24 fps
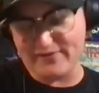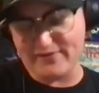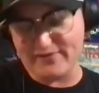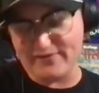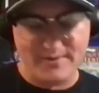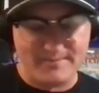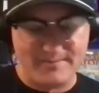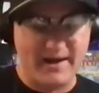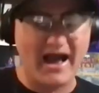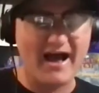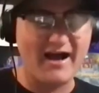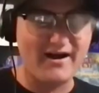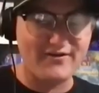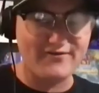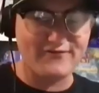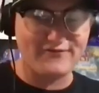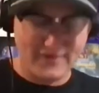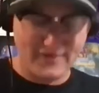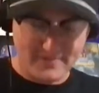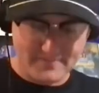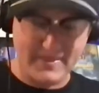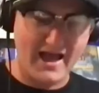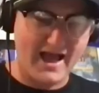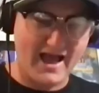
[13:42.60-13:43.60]
from how,
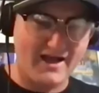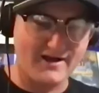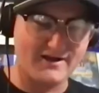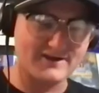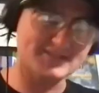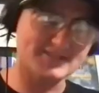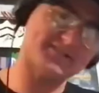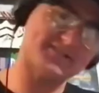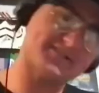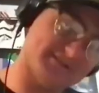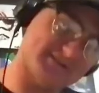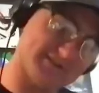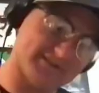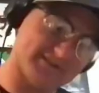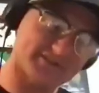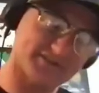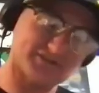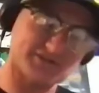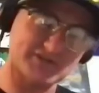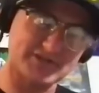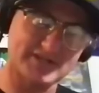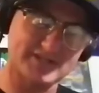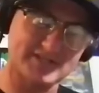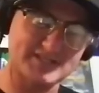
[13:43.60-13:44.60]
from the house to the
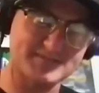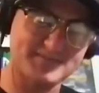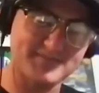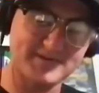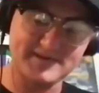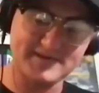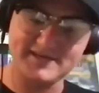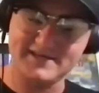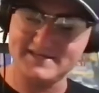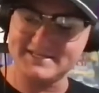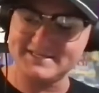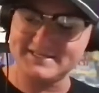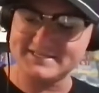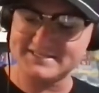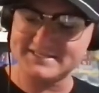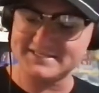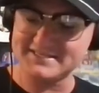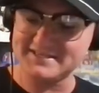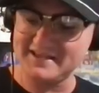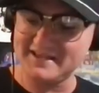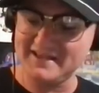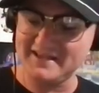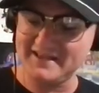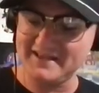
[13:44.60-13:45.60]
streets,
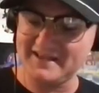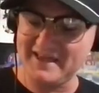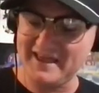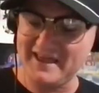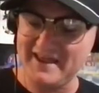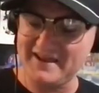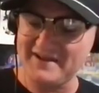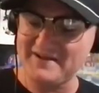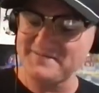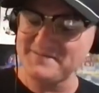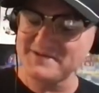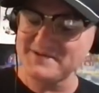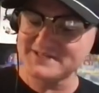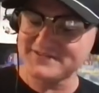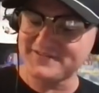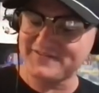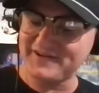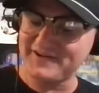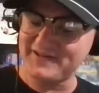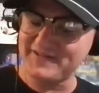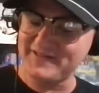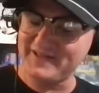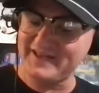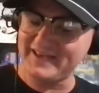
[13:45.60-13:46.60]
because it almost
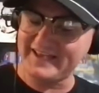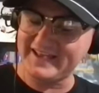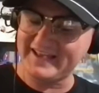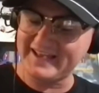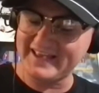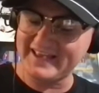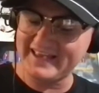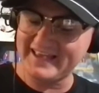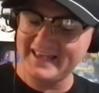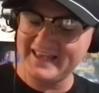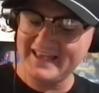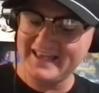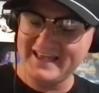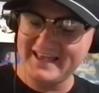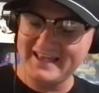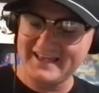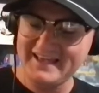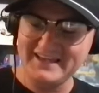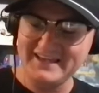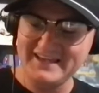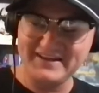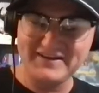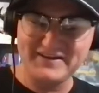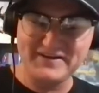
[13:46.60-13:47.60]
felt like,
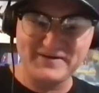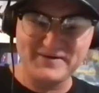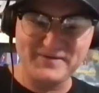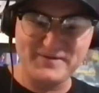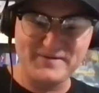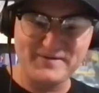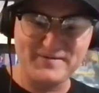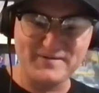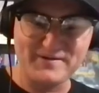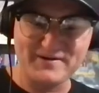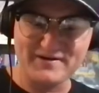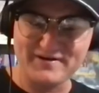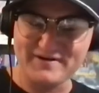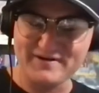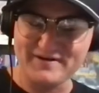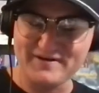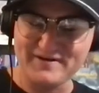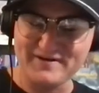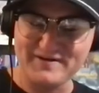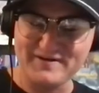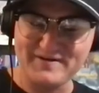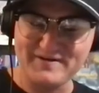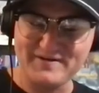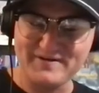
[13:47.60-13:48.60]
you know, we
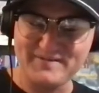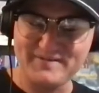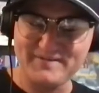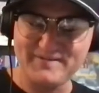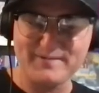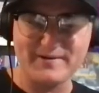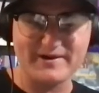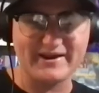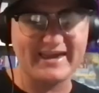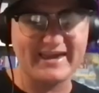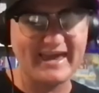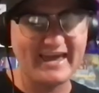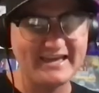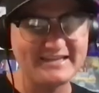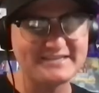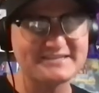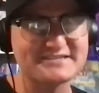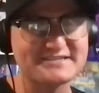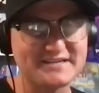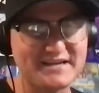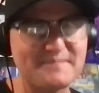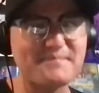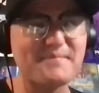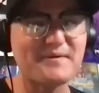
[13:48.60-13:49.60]
were, we were
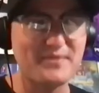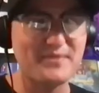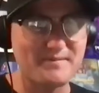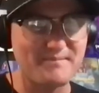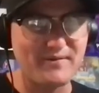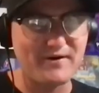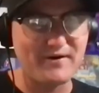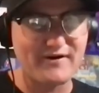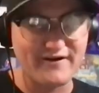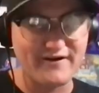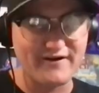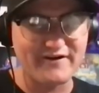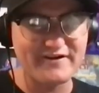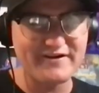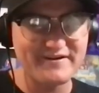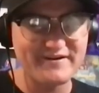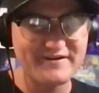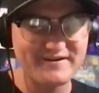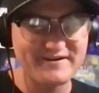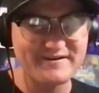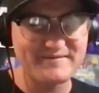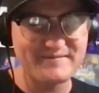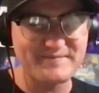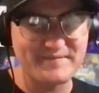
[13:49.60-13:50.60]
caged up in the barn
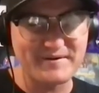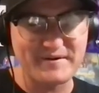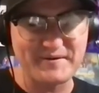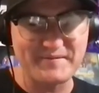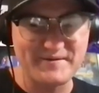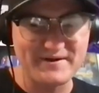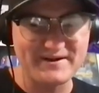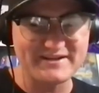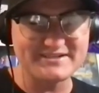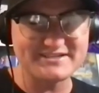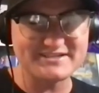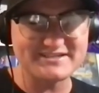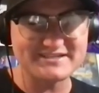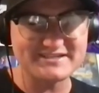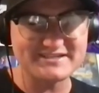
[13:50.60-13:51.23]
pretty much,